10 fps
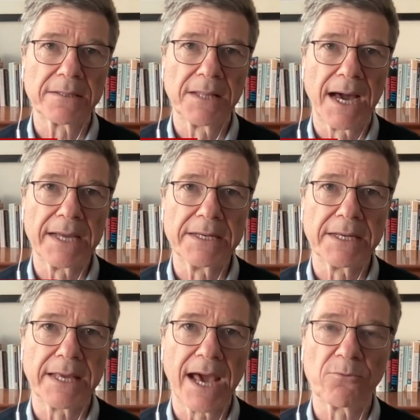line to
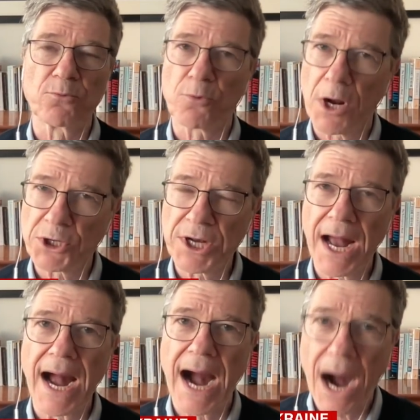get Russia
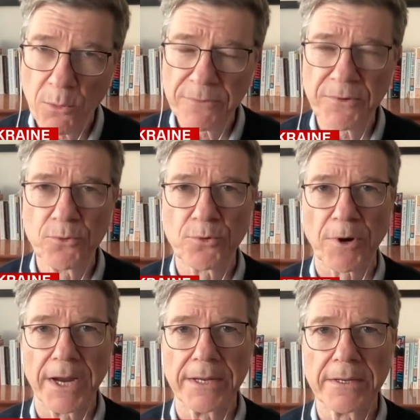out of
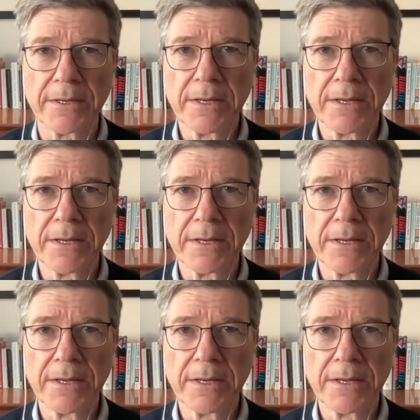Ukraine